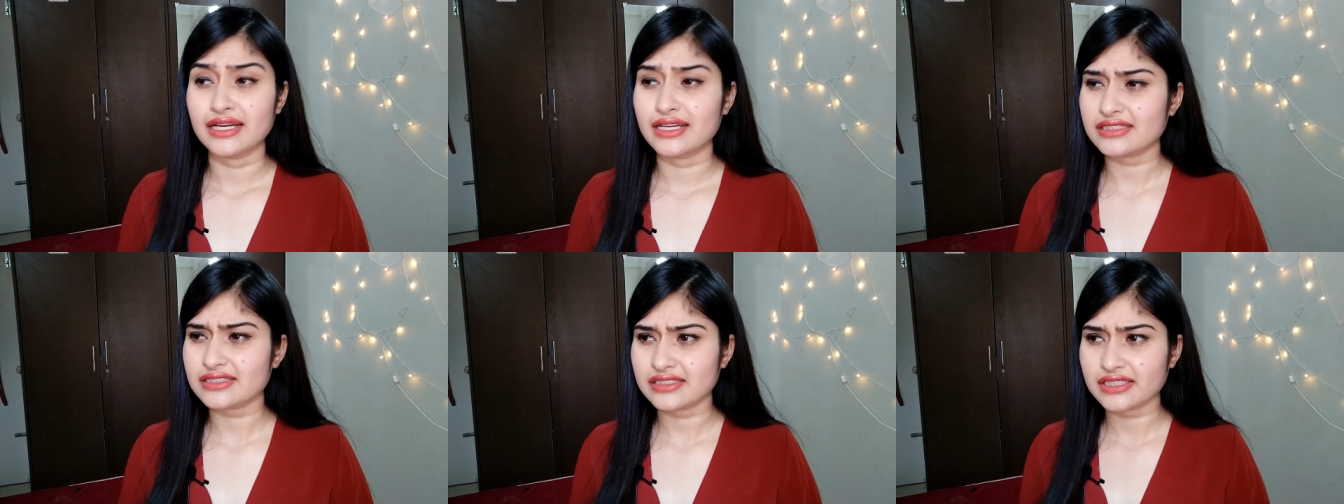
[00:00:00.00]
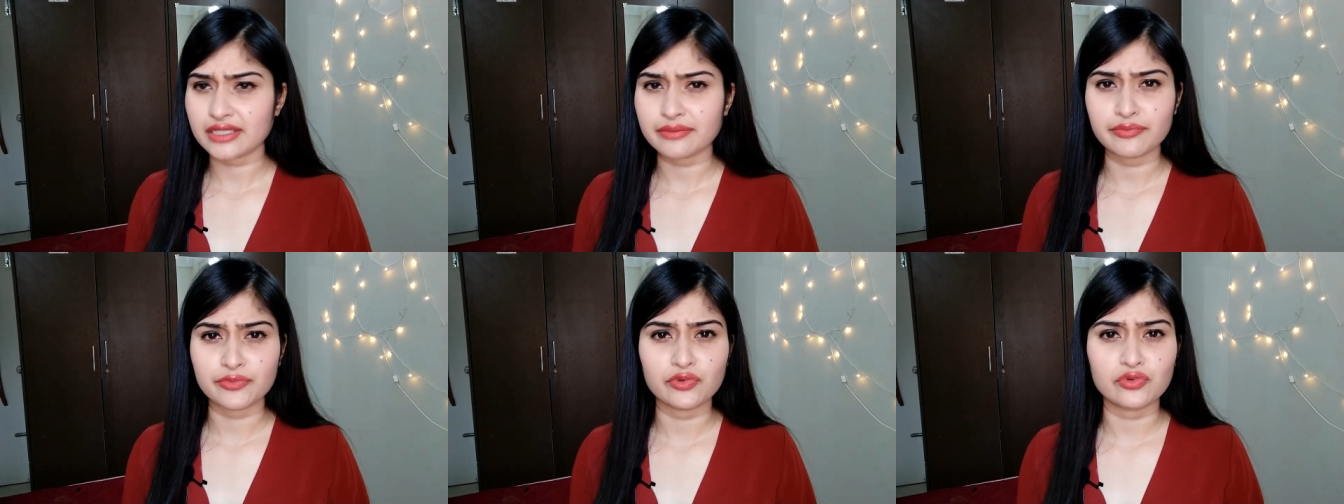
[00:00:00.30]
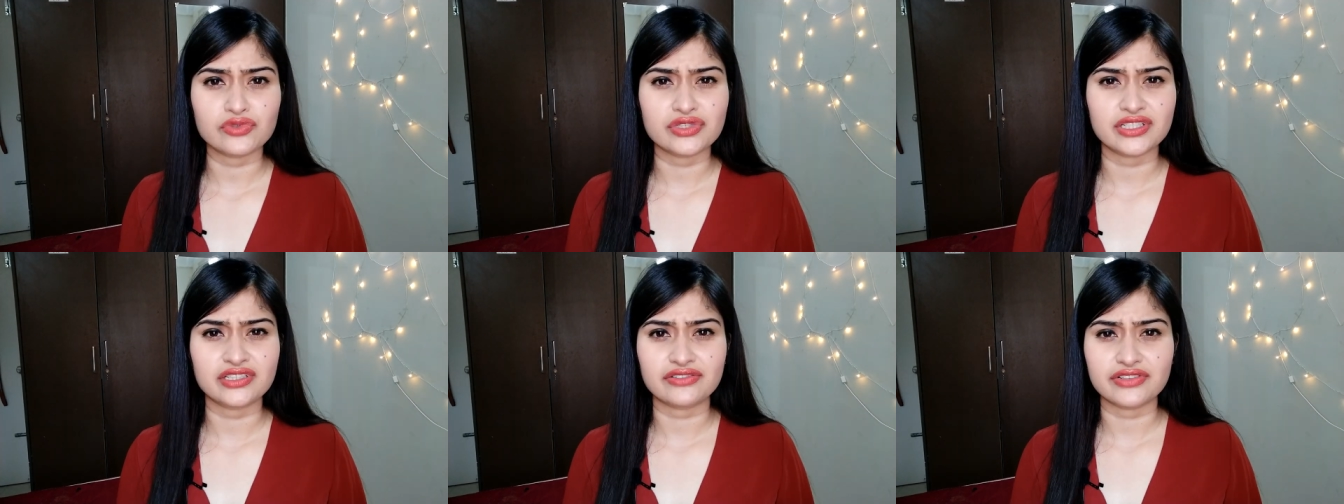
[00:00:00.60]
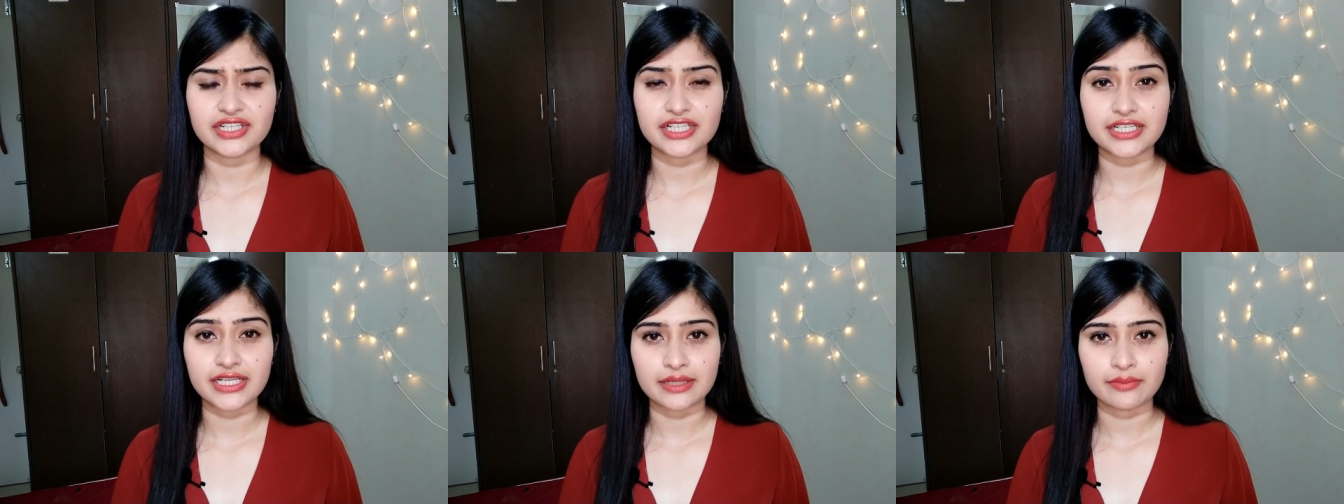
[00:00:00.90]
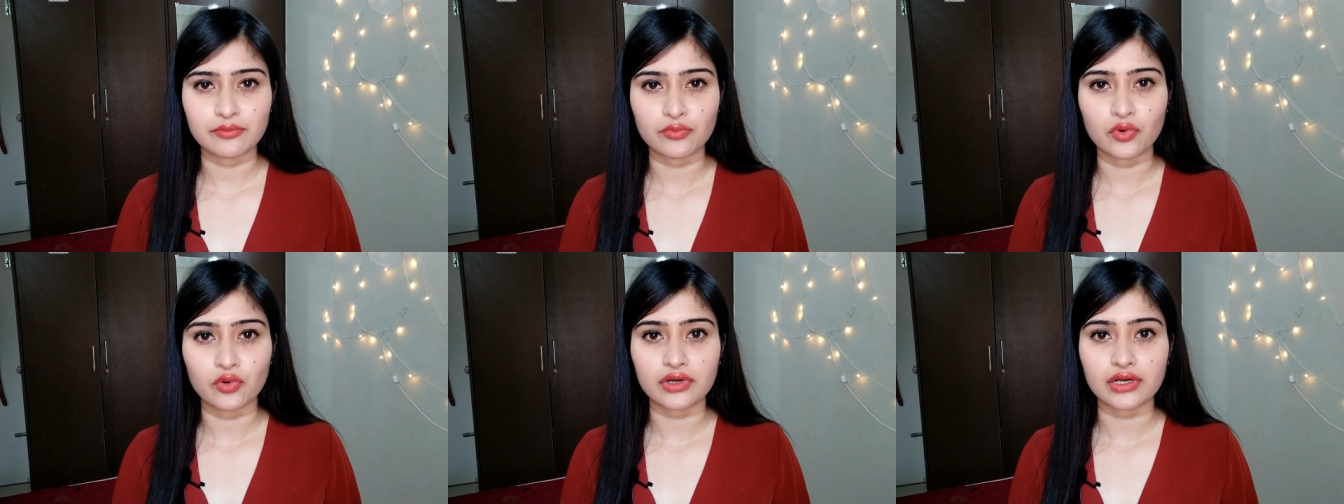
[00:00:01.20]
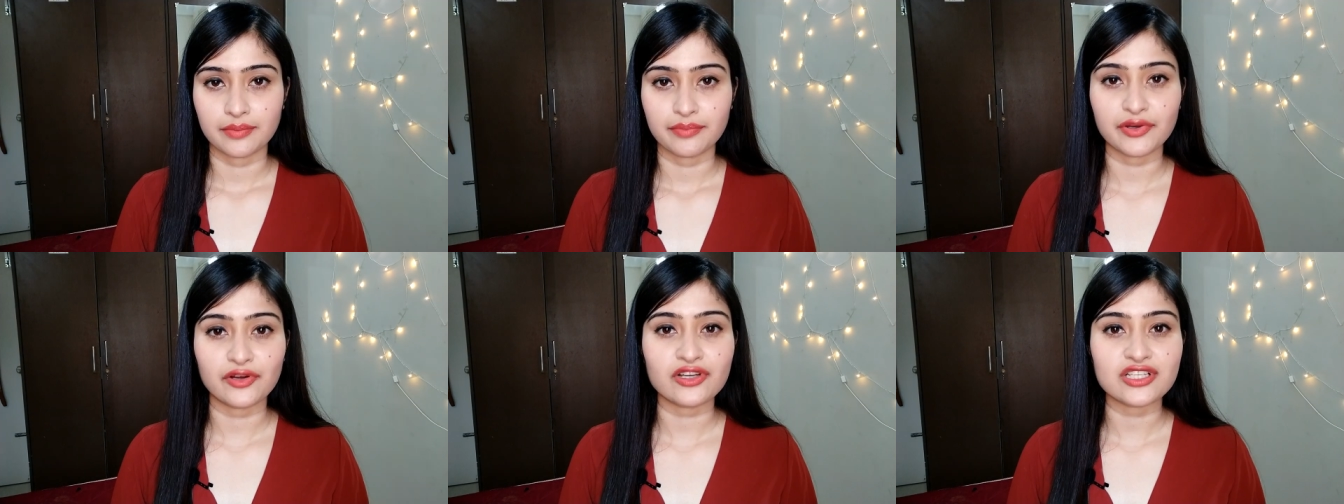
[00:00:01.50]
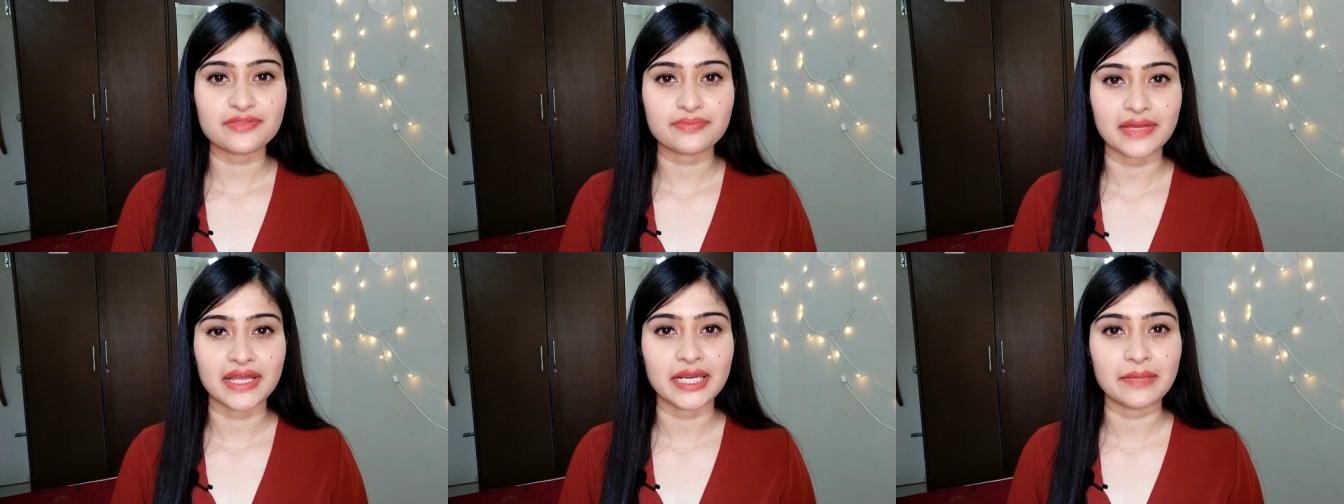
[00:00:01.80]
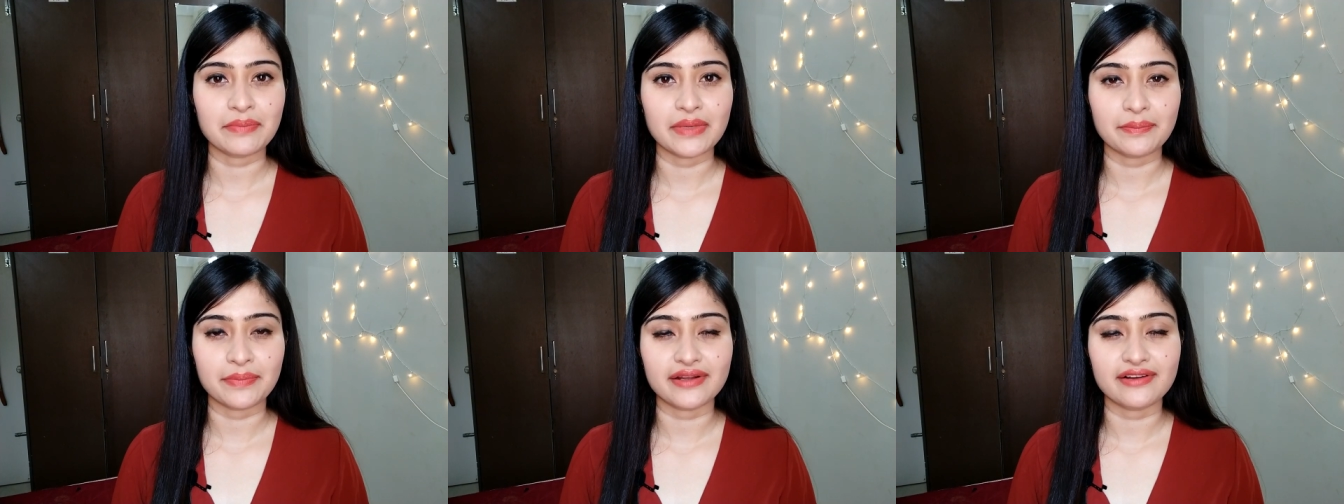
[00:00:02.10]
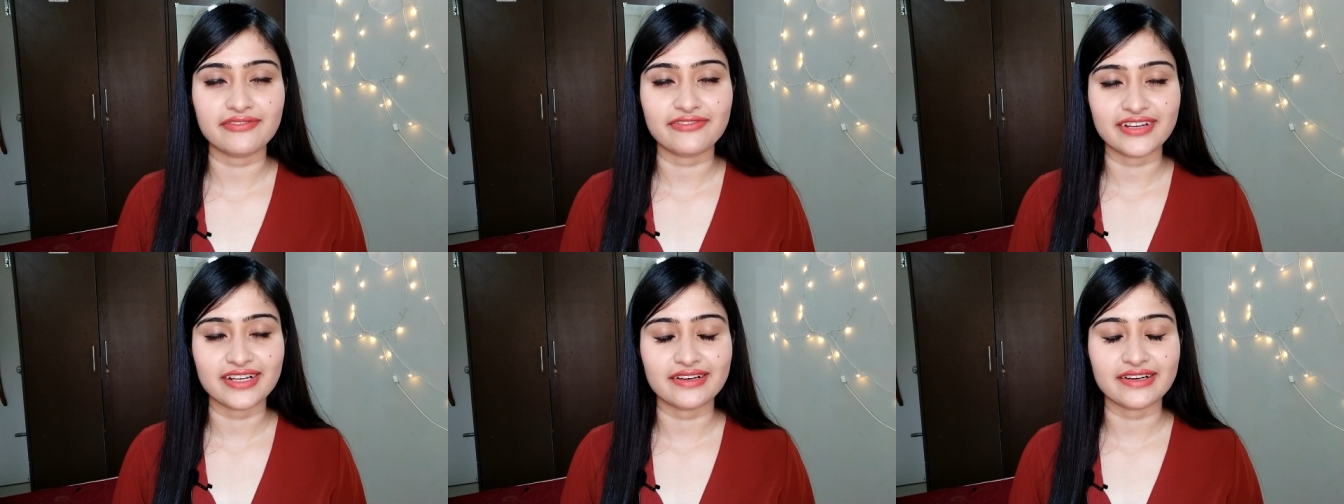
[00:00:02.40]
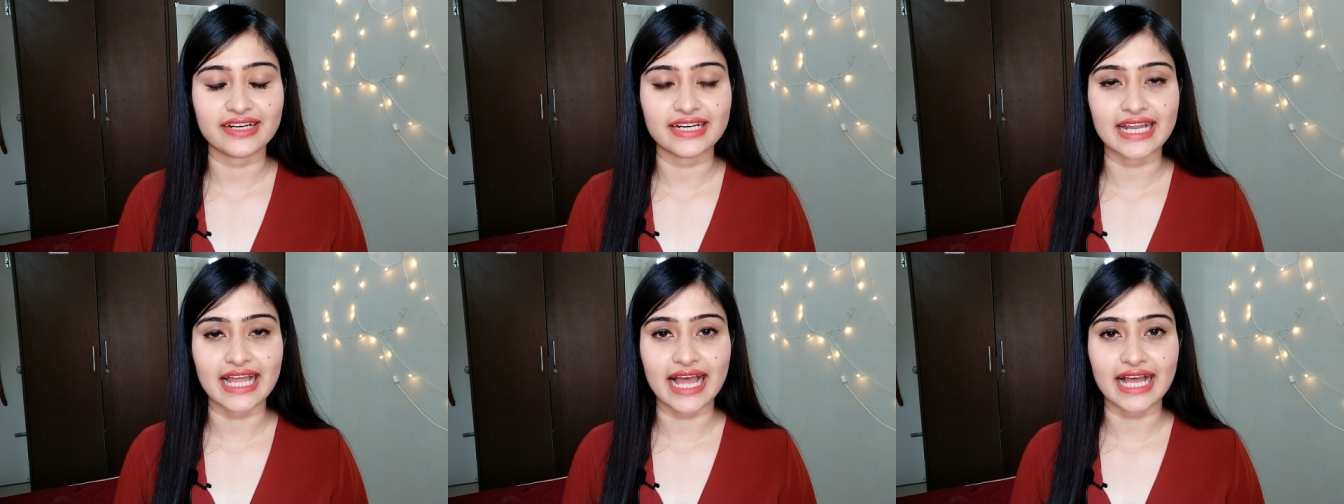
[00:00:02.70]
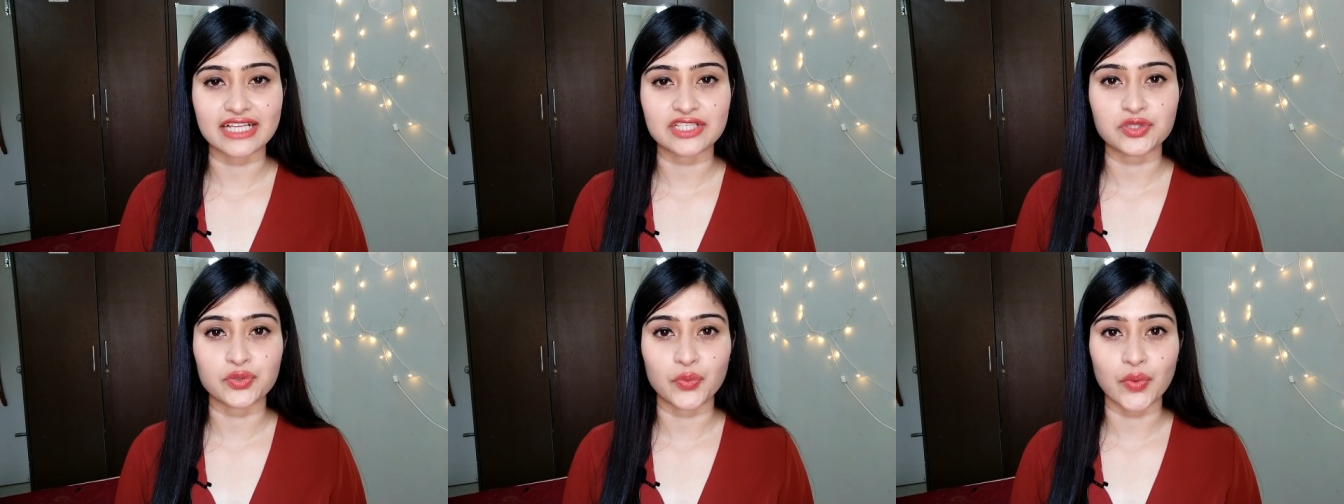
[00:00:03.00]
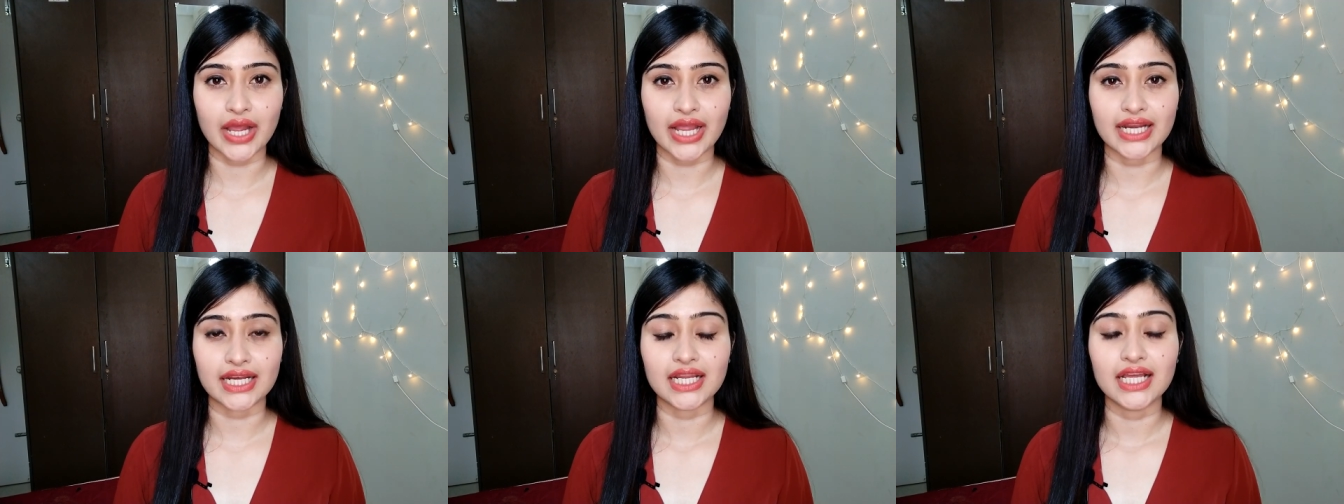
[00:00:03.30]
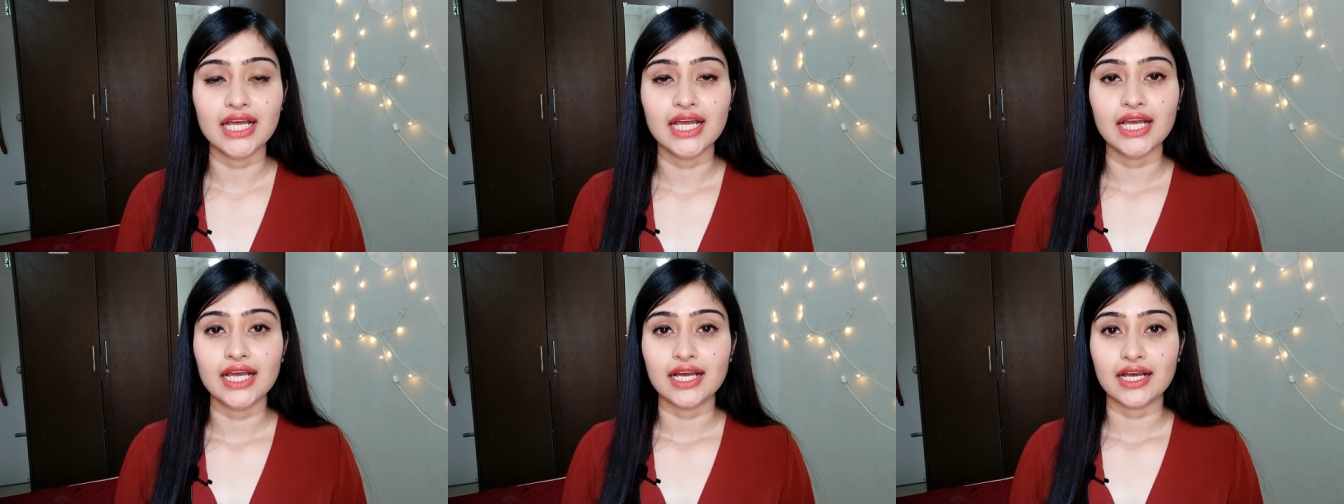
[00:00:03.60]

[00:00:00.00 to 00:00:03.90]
listening to music, reading books, because many people feel relaxed while